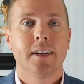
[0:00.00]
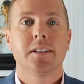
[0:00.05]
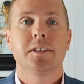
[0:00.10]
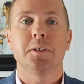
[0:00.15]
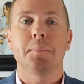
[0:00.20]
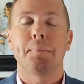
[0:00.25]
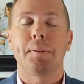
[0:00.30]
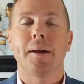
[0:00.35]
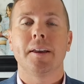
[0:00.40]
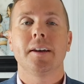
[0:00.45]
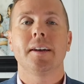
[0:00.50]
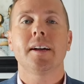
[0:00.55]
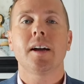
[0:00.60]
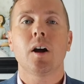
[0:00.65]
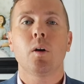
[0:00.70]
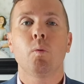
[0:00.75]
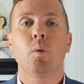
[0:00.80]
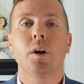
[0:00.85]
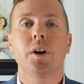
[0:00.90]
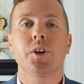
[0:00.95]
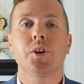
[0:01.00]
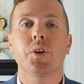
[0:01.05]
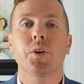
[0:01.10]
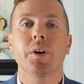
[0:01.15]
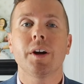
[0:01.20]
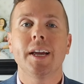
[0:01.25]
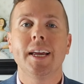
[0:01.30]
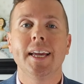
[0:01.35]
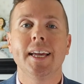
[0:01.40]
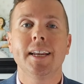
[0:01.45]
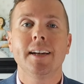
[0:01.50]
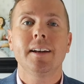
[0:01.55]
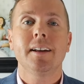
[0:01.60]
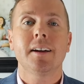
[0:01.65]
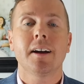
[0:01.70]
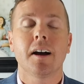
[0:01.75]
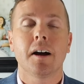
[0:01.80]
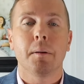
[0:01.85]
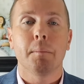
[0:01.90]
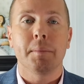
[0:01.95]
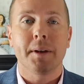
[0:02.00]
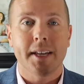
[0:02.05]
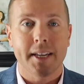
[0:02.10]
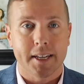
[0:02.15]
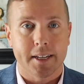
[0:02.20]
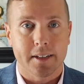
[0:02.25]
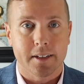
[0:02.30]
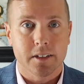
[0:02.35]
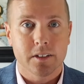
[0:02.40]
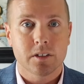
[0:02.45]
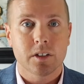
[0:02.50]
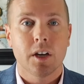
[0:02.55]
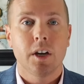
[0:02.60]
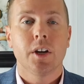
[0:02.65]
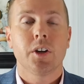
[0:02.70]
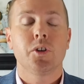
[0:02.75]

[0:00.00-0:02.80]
depending on what your income is,